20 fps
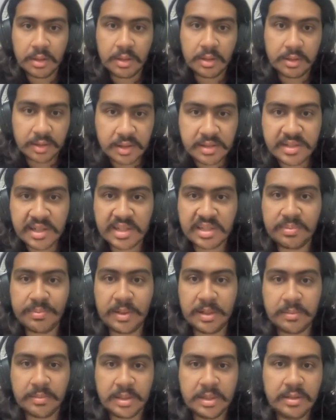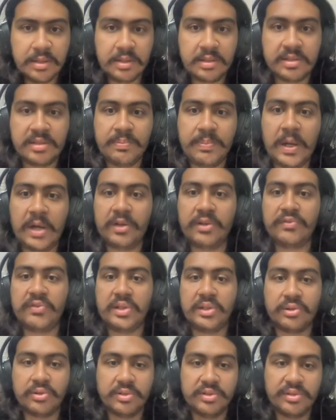This experiment is a part of the
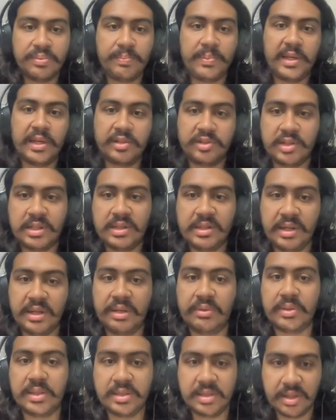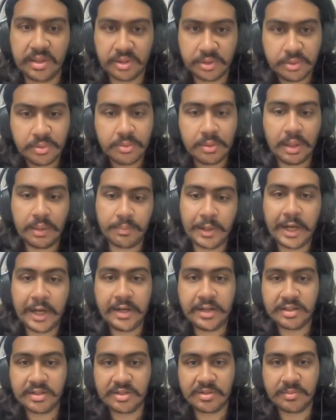course PHN 310
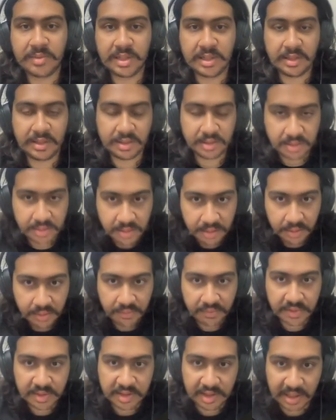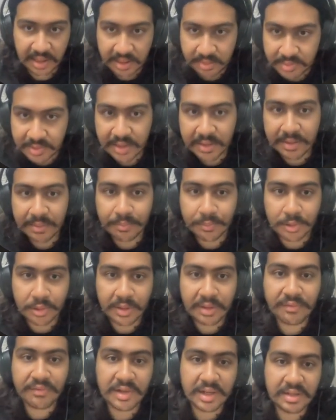Applied Instrumentation, which aims at
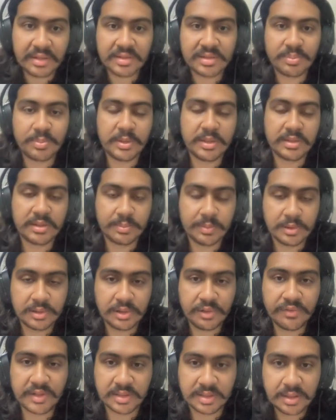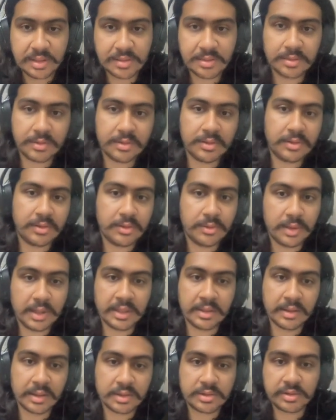employing various principles of physics to
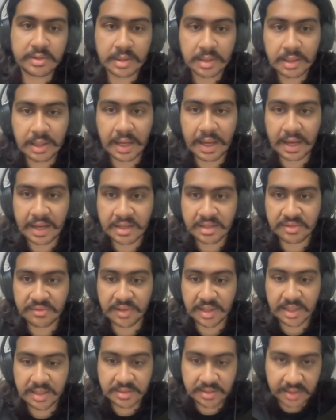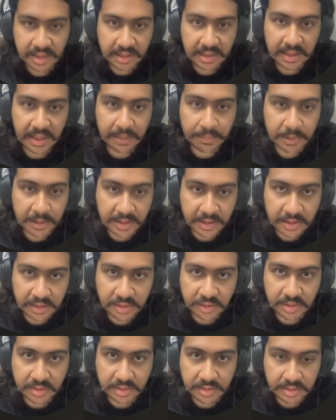industrial as well as daily
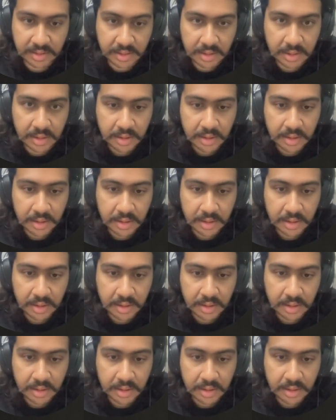applications.